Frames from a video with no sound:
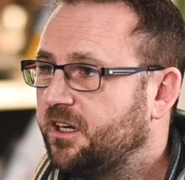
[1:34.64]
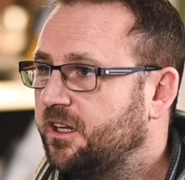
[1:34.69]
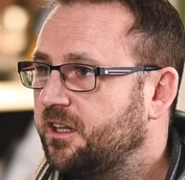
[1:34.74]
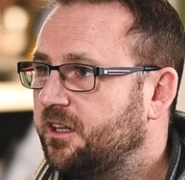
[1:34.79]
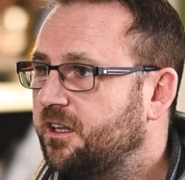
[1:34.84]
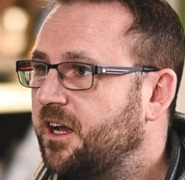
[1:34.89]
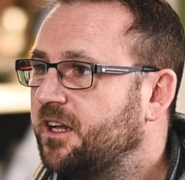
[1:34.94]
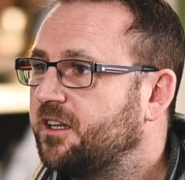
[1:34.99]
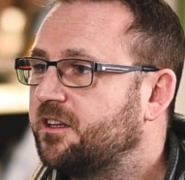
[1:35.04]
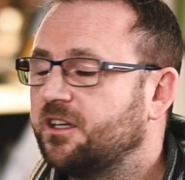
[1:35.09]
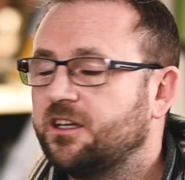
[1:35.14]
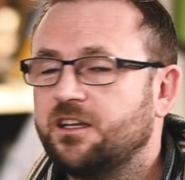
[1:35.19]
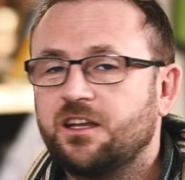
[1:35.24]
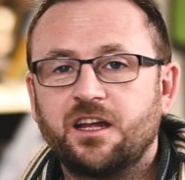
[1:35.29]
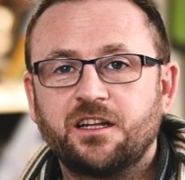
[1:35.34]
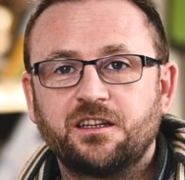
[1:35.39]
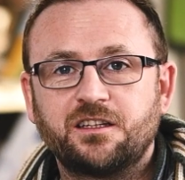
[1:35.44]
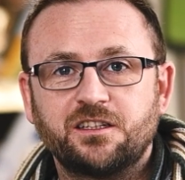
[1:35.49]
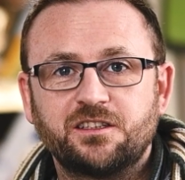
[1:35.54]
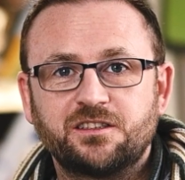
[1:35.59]
in
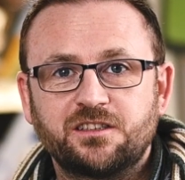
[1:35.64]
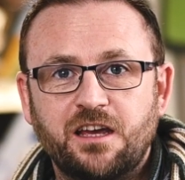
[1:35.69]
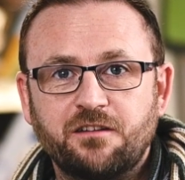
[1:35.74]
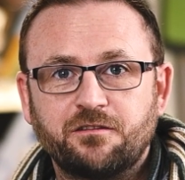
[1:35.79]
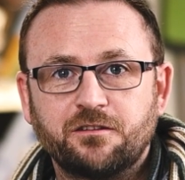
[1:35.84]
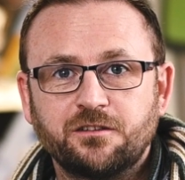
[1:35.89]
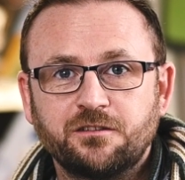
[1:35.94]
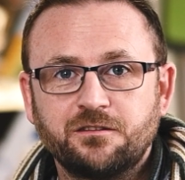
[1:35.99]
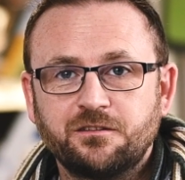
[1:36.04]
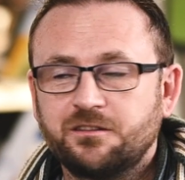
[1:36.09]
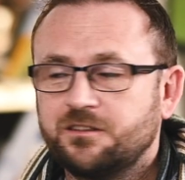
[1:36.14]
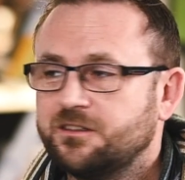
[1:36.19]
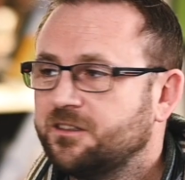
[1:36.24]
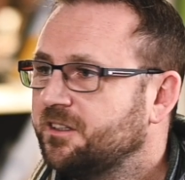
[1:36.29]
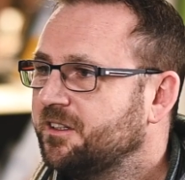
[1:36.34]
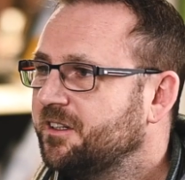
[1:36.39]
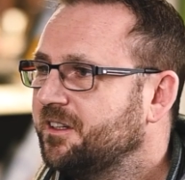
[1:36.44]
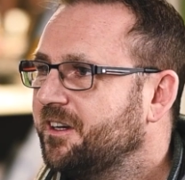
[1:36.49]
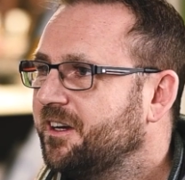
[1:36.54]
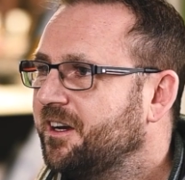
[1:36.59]
1997,
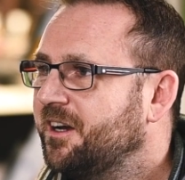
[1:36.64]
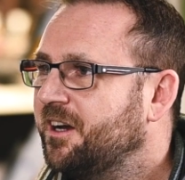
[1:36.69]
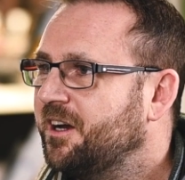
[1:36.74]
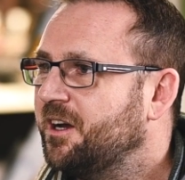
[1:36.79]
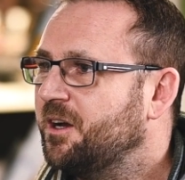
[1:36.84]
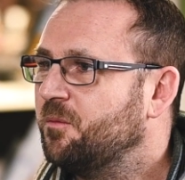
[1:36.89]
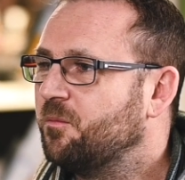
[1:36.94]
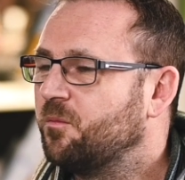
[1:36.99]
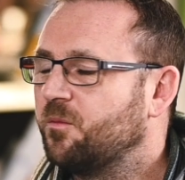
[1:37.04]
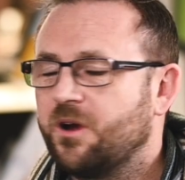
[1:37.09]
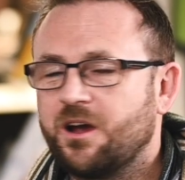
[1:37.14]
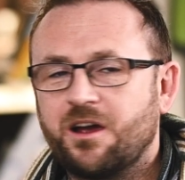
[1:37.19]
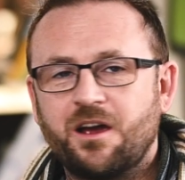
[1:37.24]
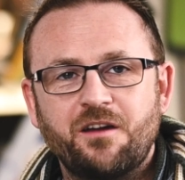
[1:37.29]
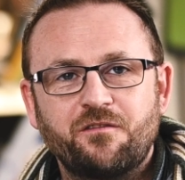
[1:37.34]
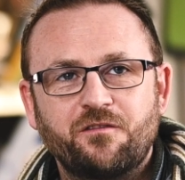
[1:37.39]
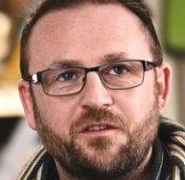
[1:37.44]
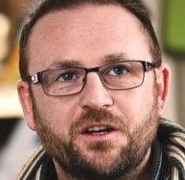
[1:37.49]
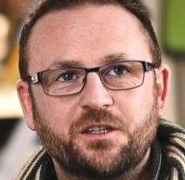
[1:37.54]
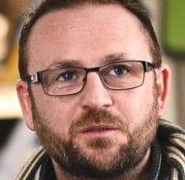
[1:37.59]
where
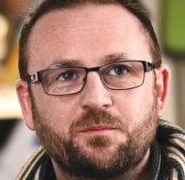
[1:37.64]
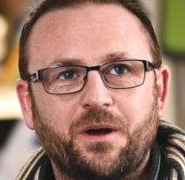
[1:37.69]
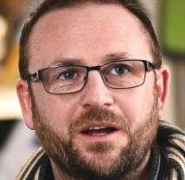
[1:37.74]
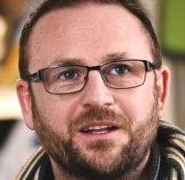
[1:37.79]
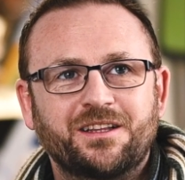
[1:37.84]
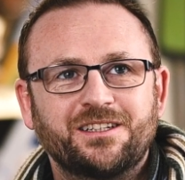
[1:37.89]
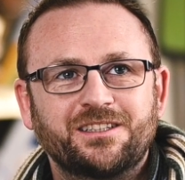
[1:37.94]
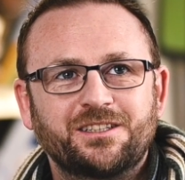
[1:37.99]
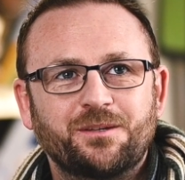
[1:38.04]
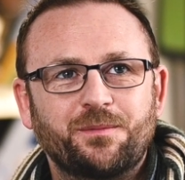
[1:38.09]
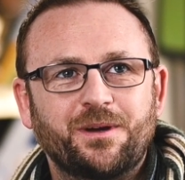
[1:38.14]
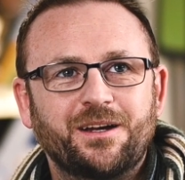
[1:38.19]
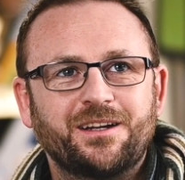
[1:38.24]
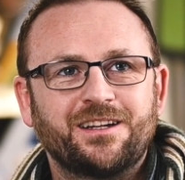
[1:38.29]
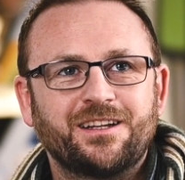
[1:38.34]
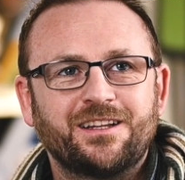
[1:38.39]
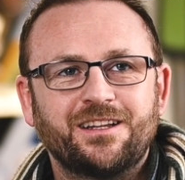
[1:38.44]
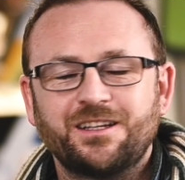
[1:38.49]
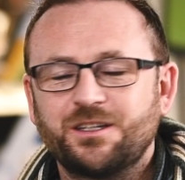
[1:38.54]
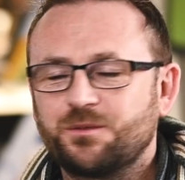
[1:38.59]
I first
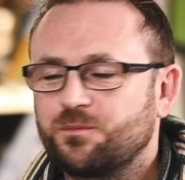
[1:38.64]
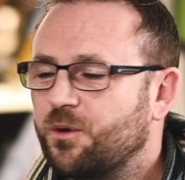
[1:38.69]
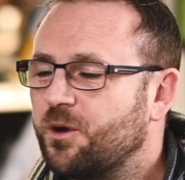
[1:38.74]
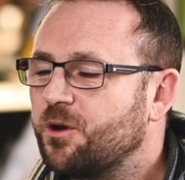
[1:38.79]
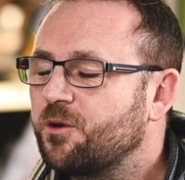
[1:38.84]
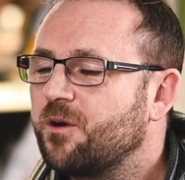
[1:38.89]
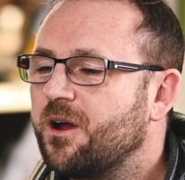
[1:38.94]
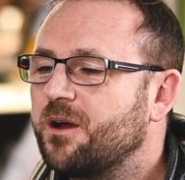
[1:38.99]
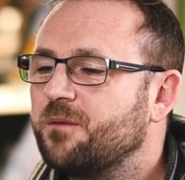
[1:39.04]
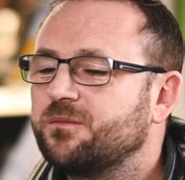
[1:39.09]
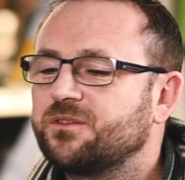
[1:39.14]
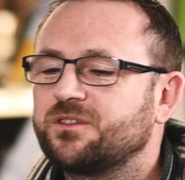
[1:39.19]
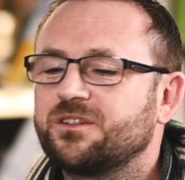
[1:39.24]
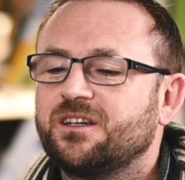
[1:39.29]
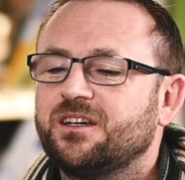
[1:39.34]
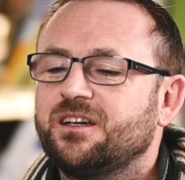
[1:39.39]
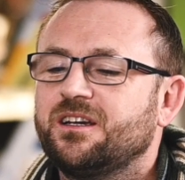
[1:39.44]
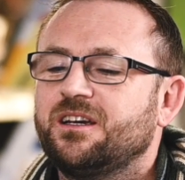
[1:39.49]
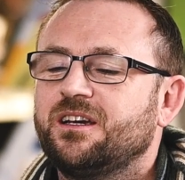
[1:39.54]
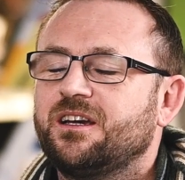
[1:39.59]
participated in these programs,
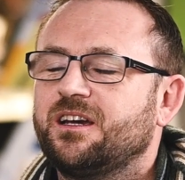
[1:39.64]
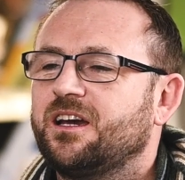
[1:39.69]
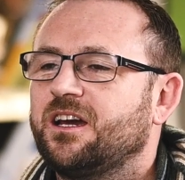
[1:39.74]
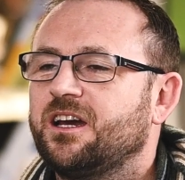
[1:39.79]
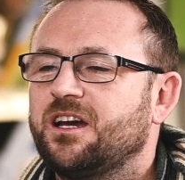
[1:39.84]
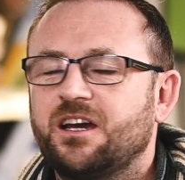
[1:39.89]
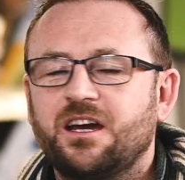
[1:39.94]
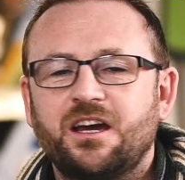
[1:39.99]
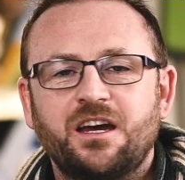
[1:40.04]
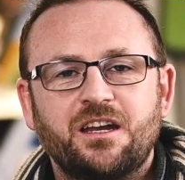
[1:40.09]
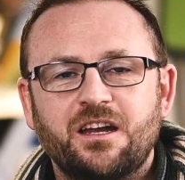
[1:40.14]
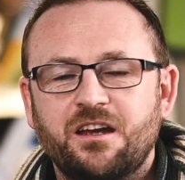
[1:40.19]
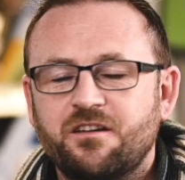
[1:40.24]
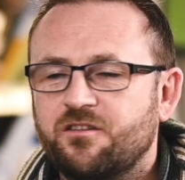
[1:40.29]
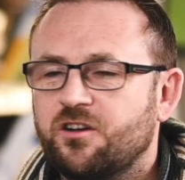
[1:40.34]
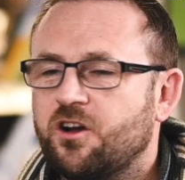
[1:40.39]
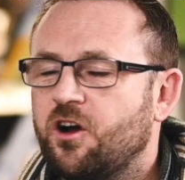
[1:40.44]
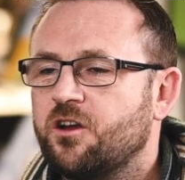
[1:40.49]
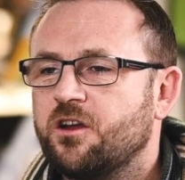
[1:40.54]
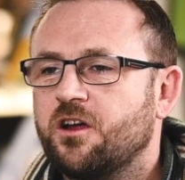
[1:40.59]
and
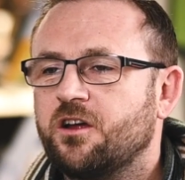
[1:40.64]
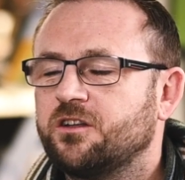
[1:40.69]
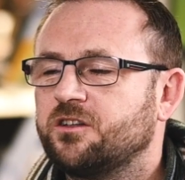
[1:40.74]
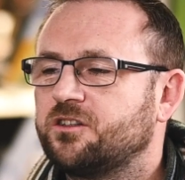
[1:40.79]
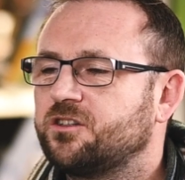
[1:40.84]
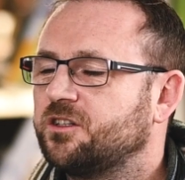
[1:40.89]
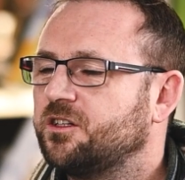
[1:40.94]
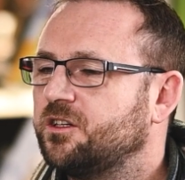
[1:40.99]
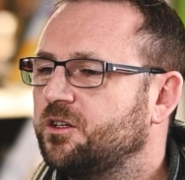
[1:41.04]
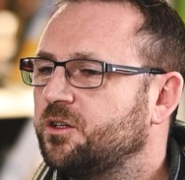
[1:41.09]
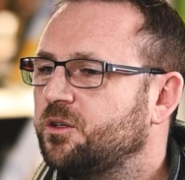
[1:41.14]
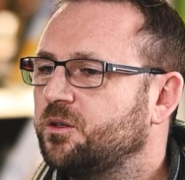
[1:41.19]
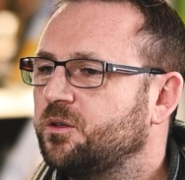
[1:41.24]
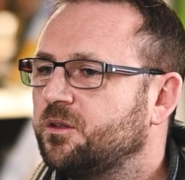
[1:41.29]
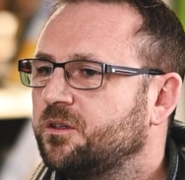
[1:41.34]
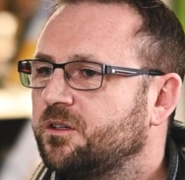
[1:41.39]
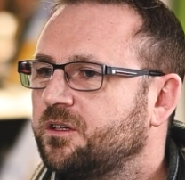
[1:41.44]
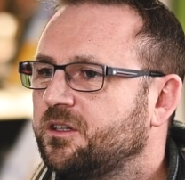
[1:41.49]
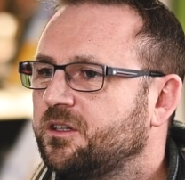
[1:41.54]
I've gone on to